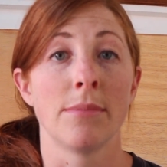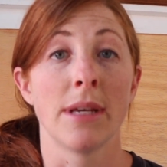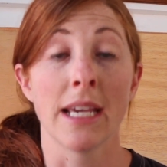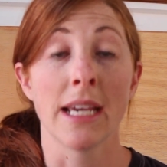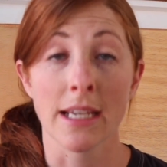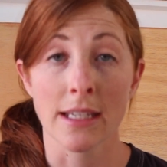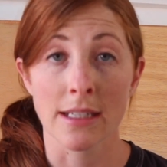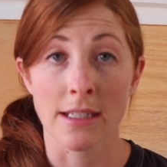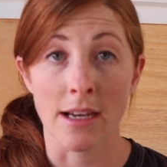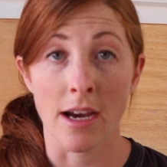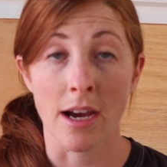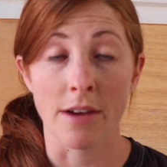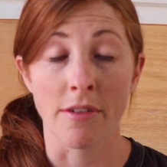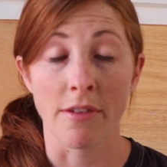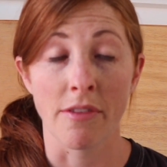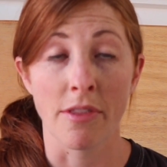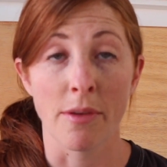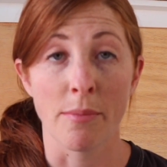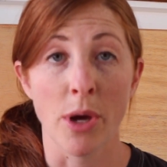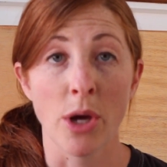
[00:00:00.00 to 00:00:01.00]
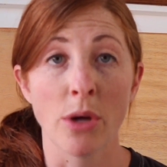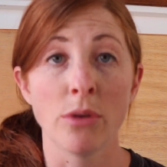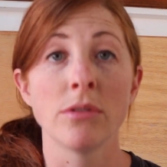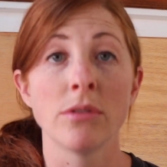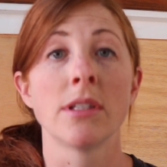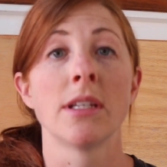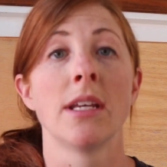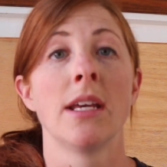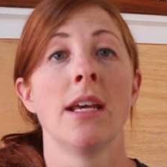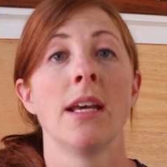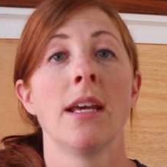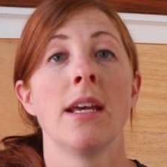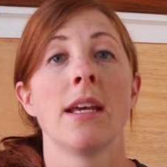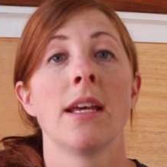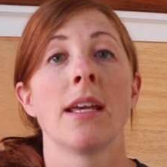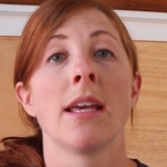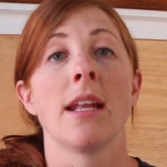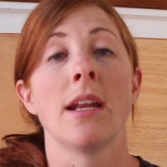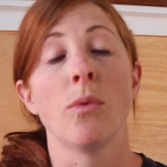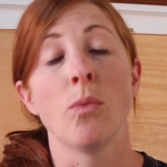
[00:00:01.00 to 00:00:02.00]
picked off of the boat,
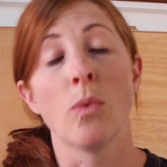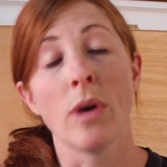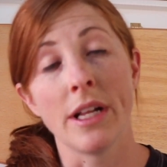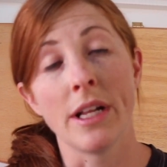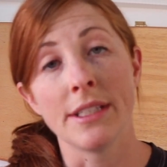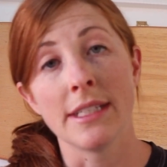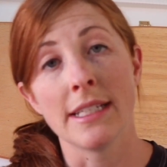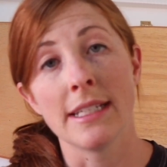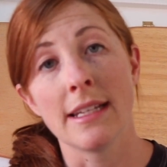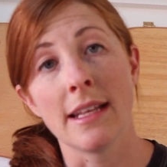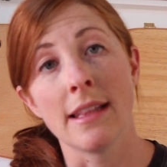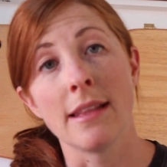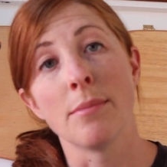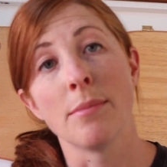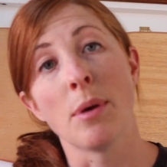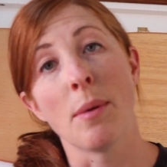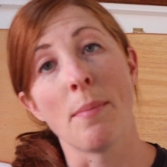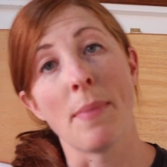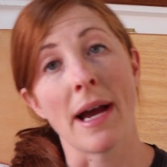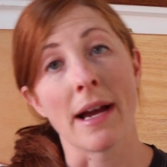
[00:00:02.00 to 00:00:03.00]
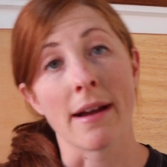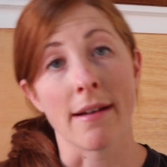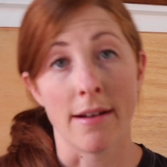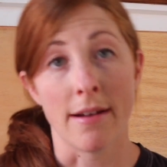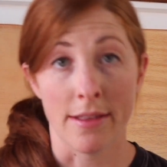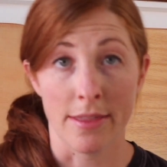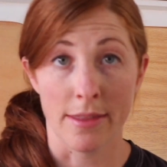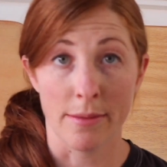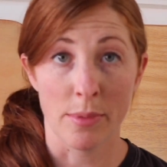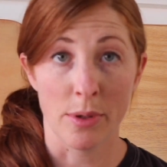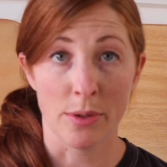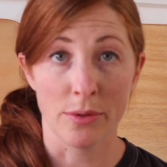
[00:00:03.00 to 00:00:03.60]
get it welded, and then put back on the